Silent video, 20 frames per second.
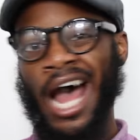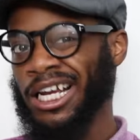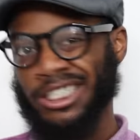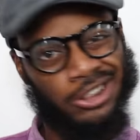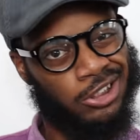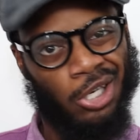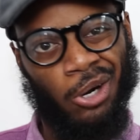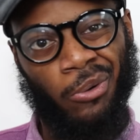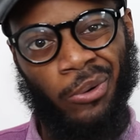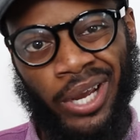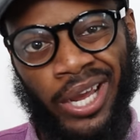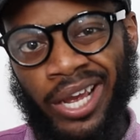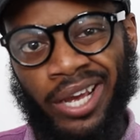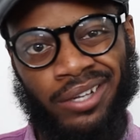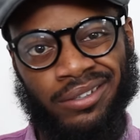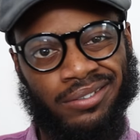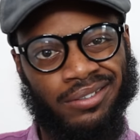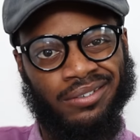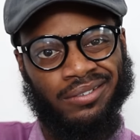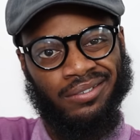I sure
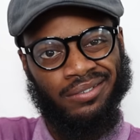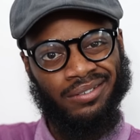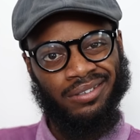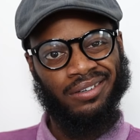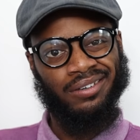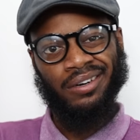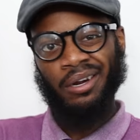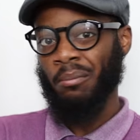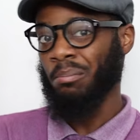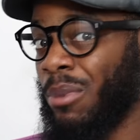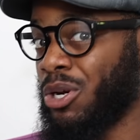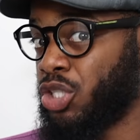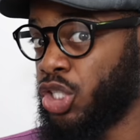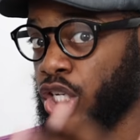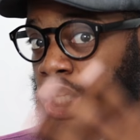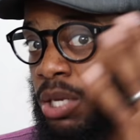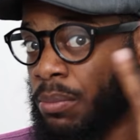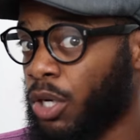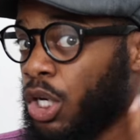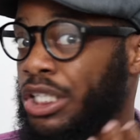is. Make
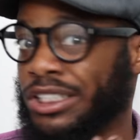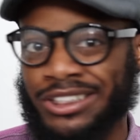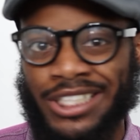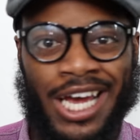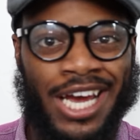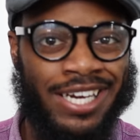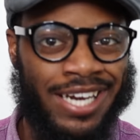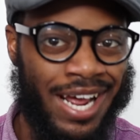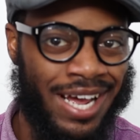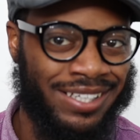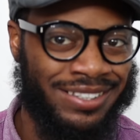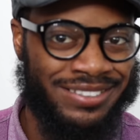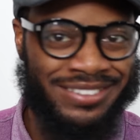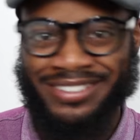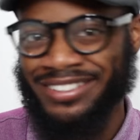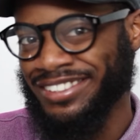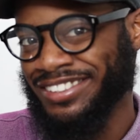sure you give me a good side now.